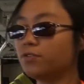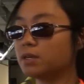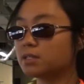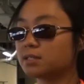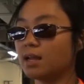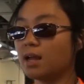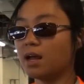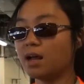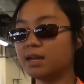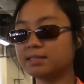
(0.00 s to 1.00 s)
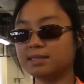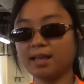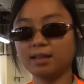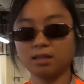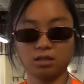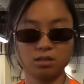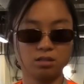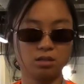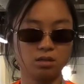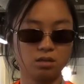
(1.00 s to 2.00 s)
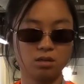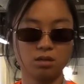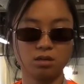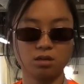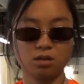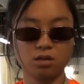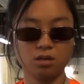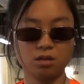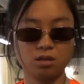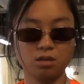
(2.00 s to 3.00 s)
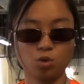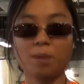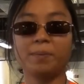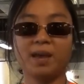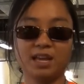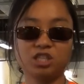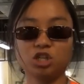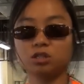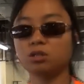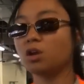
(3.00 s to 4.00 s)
first tell the RUP agent